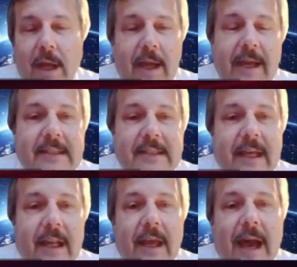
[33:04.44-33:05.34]

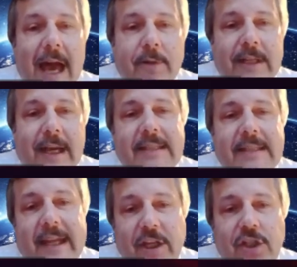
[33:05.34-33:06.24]
still a
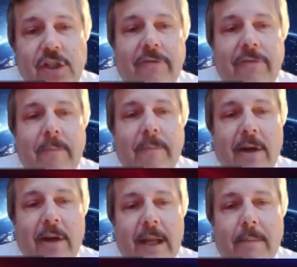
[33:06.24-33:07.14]
hybridization of the
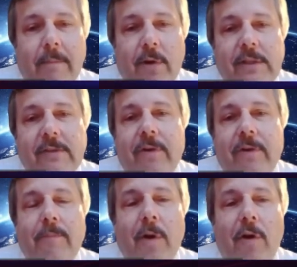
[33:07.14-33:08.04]
Majorana modes
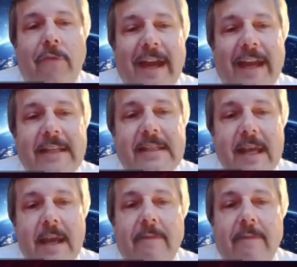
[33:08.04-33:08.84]
from both ends.